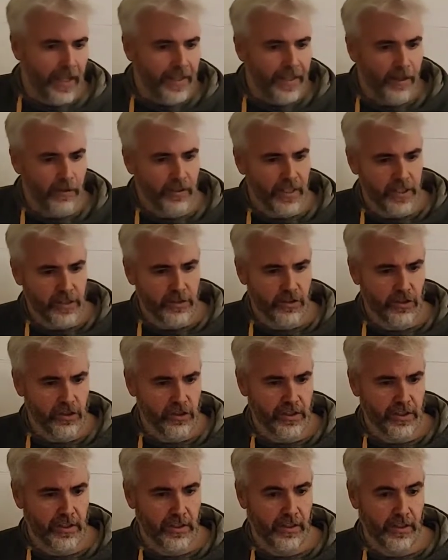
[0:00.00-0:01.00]
Now this
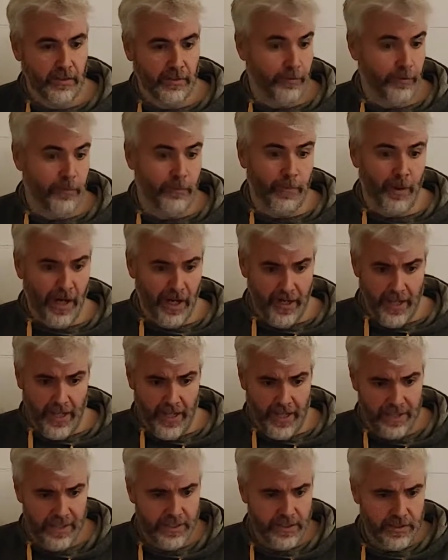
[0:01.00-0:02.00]
just, the part
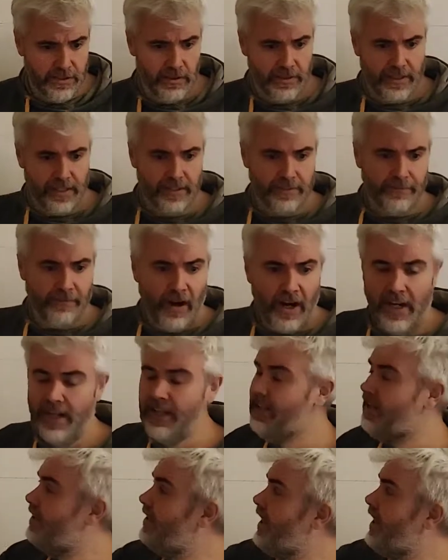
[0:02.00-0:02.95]
A of this just says find the